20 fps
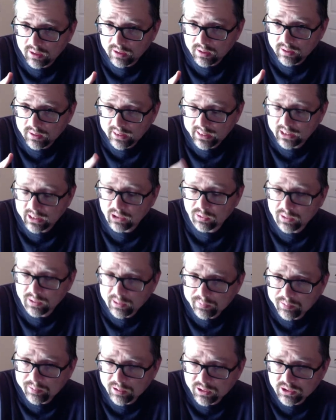Hillary
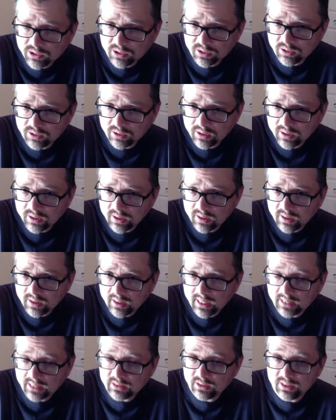in prison,
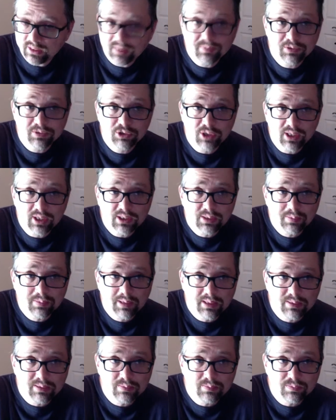and he even talked
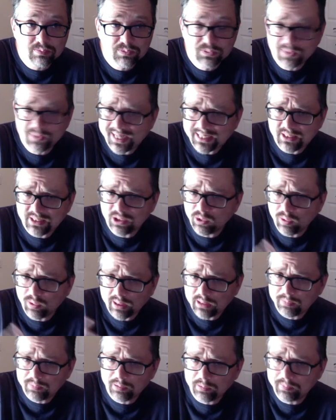about finding a way
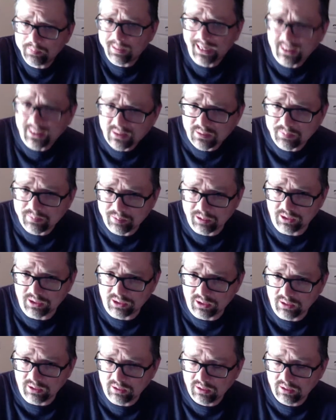to put Biden in prison.